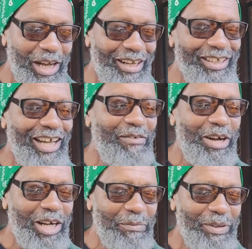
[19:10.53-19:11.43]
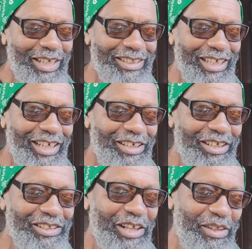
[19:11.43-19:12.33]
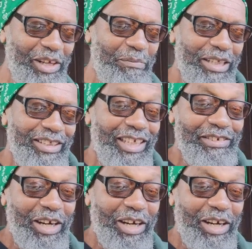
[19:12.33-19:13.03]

I, yeah, I rock up when I say there's nothing up my sleeves.